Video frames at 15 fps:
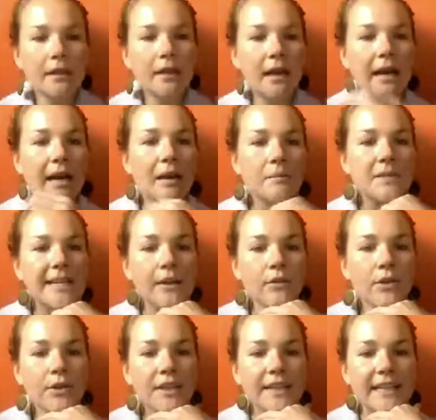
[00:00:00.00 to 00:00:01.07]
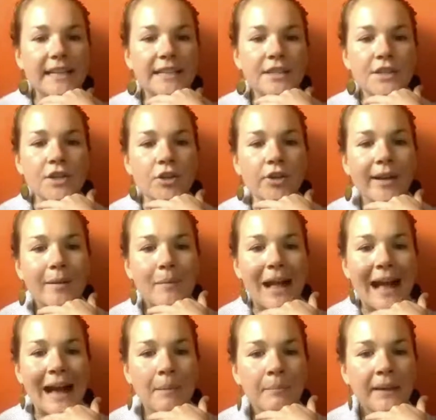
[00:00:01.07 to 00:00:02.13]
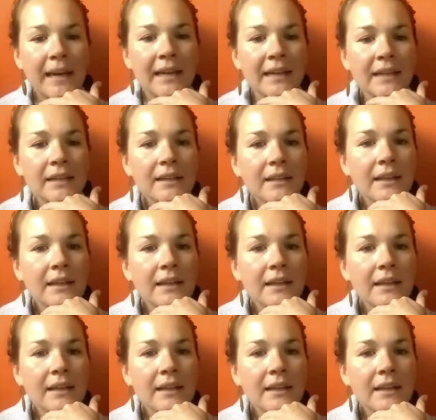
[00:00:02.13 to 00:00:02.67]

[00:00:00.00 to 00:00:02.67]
downloaded the Instagram app yet,